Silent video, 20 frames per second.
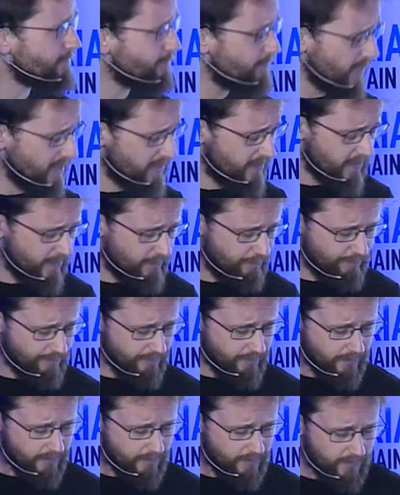But um,
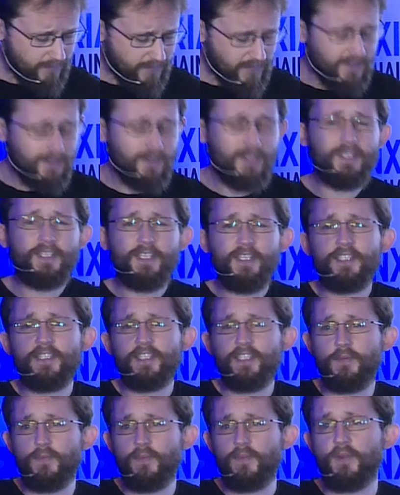the
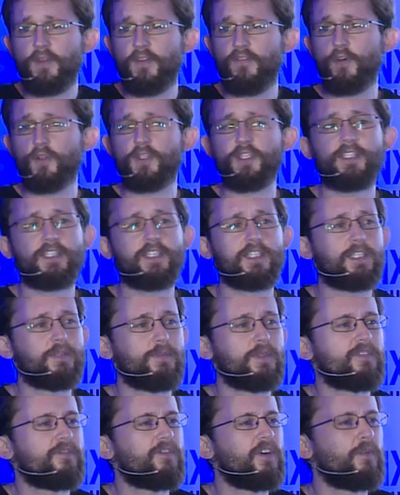system, the voting system,
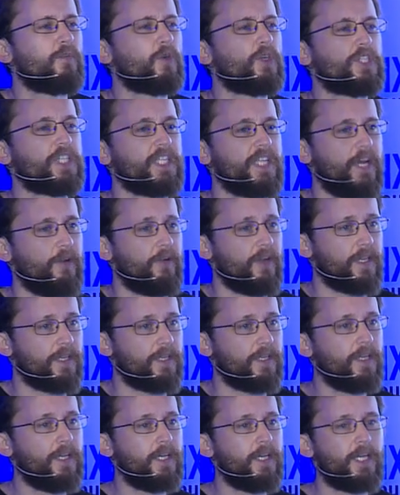is far more
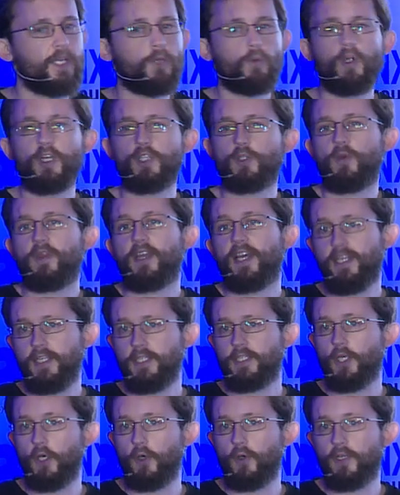generic. It works with any
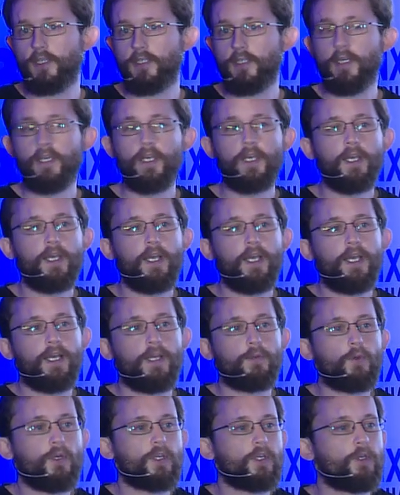token.
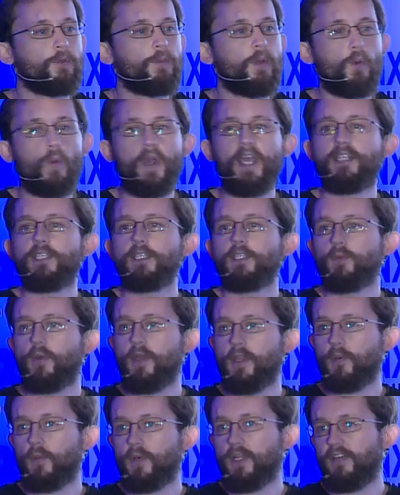It work, could be weighted
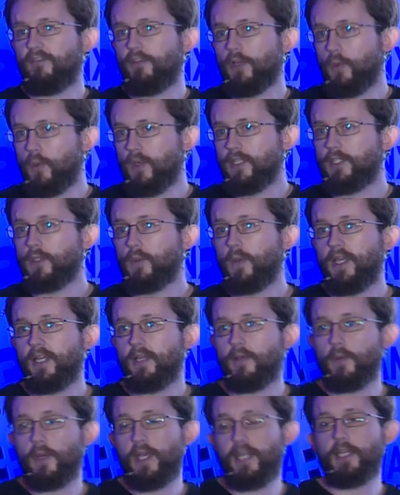with whatever you want to weigh,
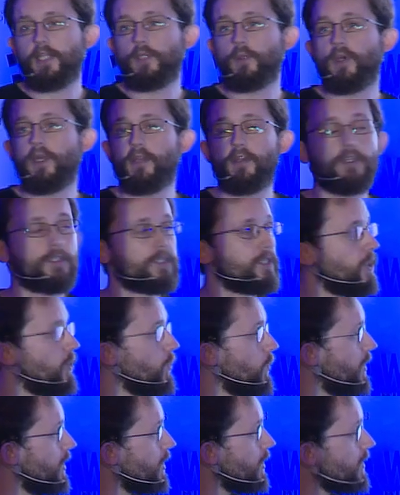weigh it with. So
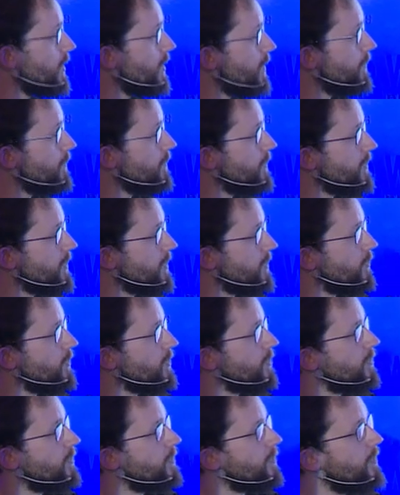we're going to
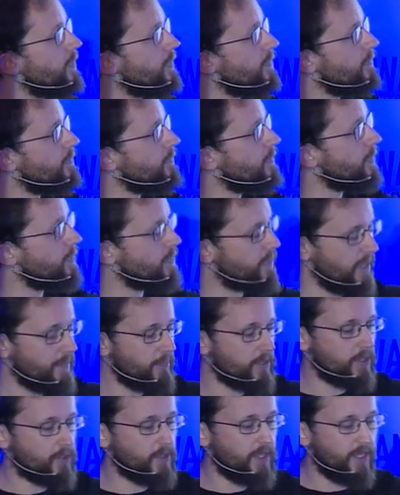you know,
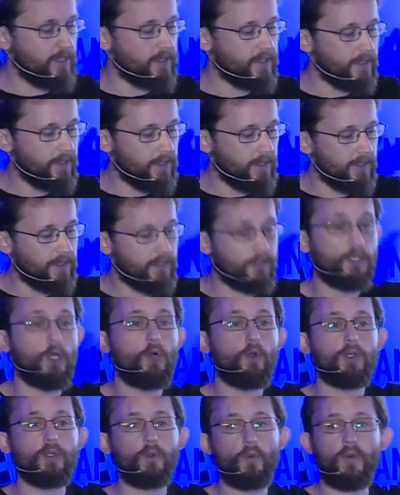demonstrate the
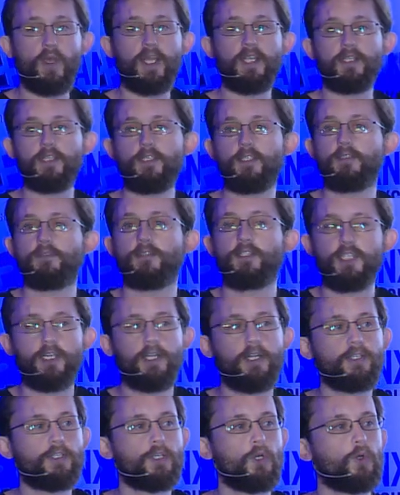token-weighted,
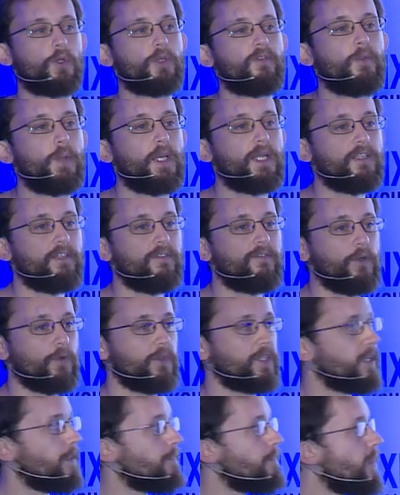generic token-weighted
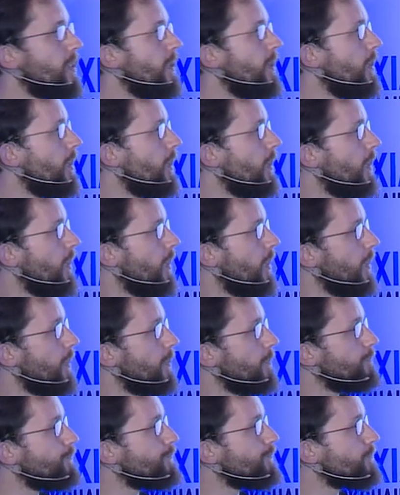voting
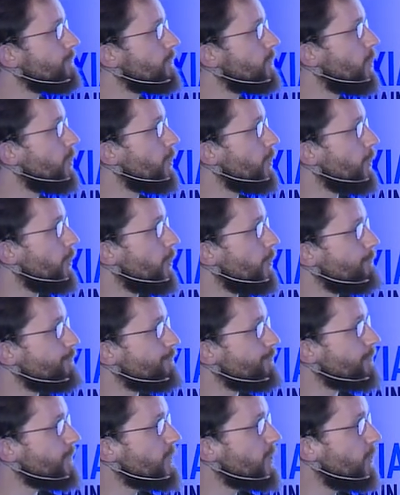um, protocol.
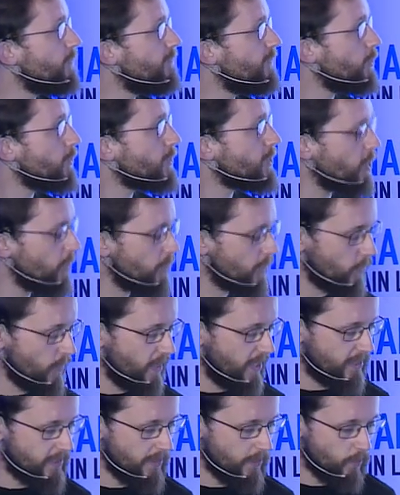So token
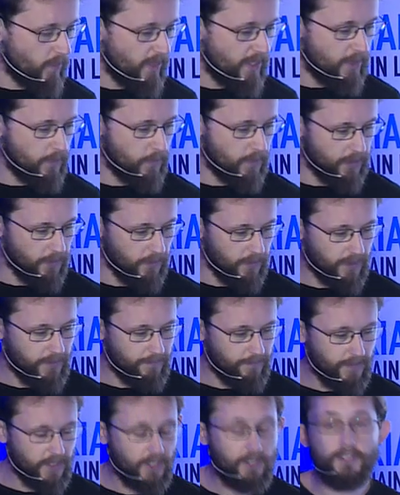weighting, why do we do it?
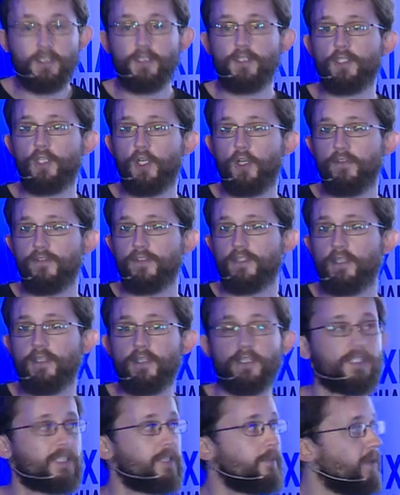Because it solves
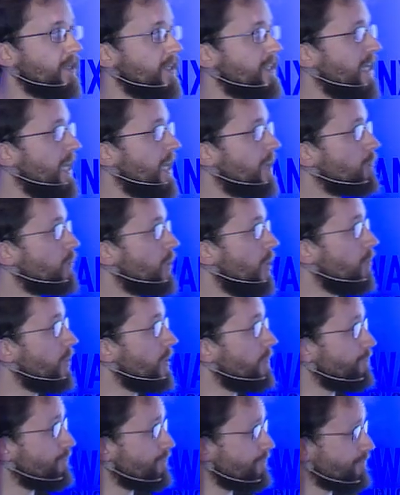the Sybil attack problem.